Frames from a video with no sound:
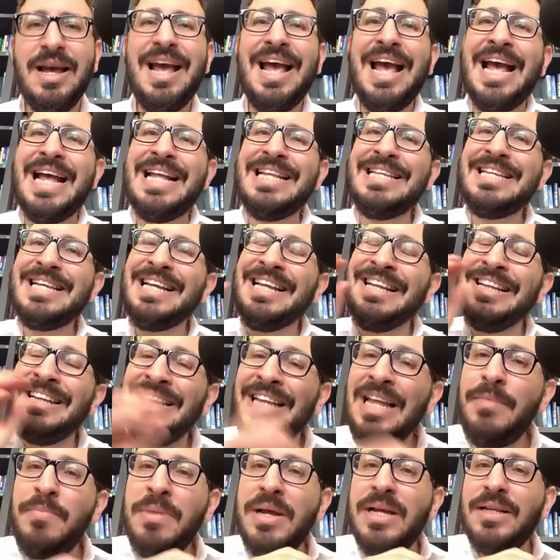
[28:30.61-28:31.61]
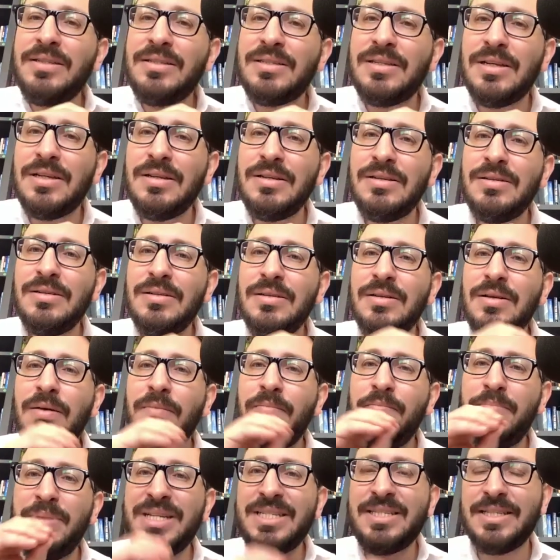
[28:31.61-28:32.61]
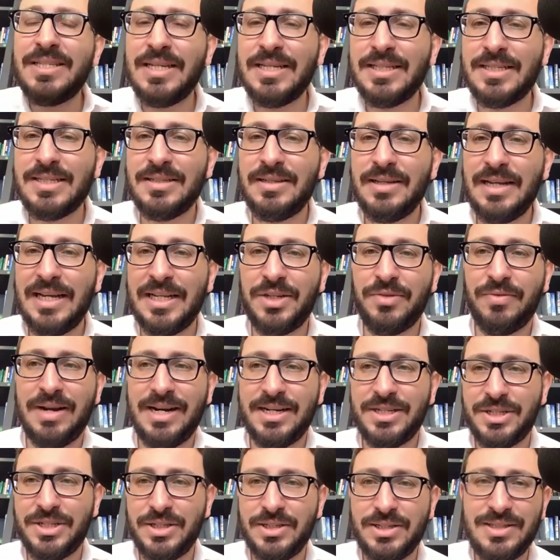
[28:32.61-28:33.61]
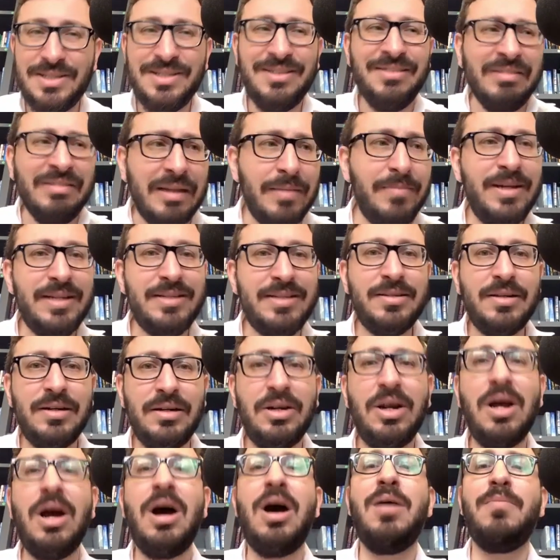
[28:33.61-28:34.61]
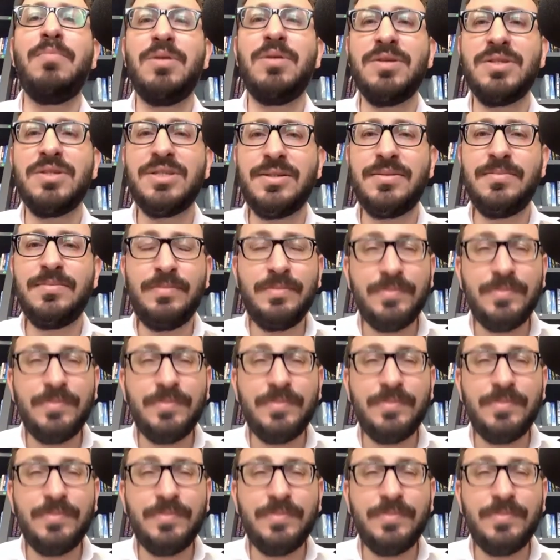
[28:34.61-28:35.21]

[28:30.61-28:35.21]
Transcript: And limit business interactions. Limit commerce.